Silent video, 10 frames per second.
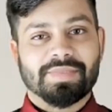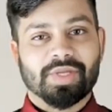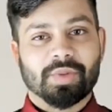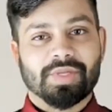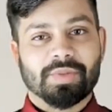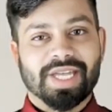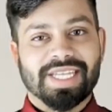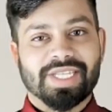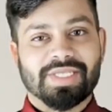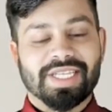If you are
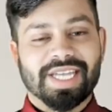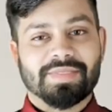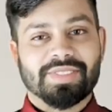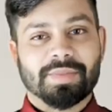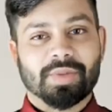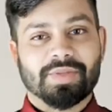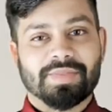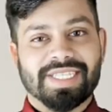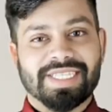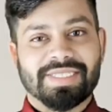ready to give some
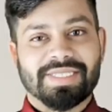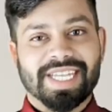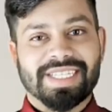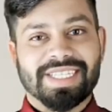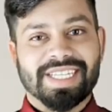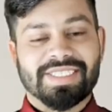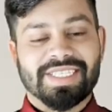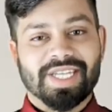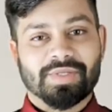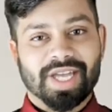of these techniques
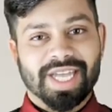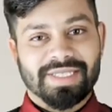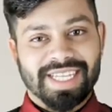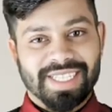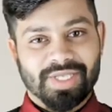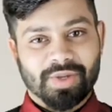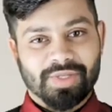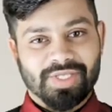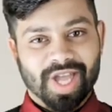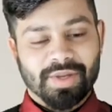a try in your
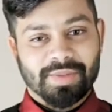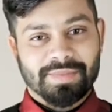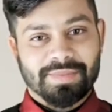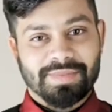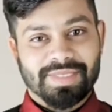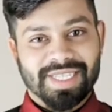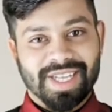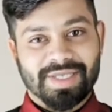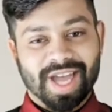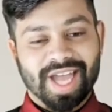shop,
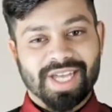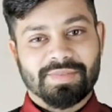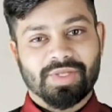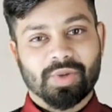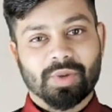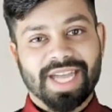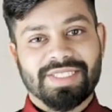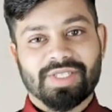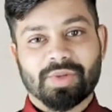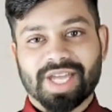there are few
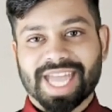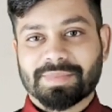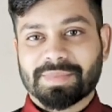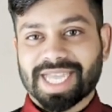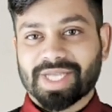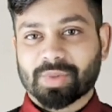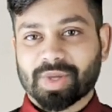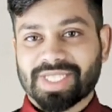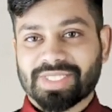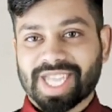ways you can make
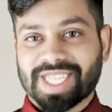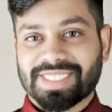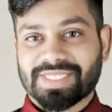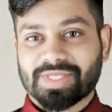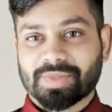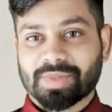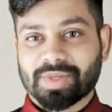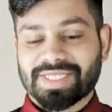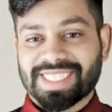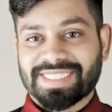quick changes to
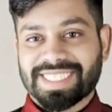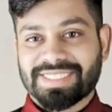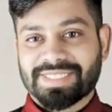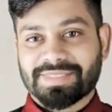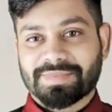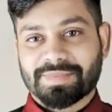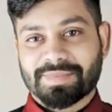your listings.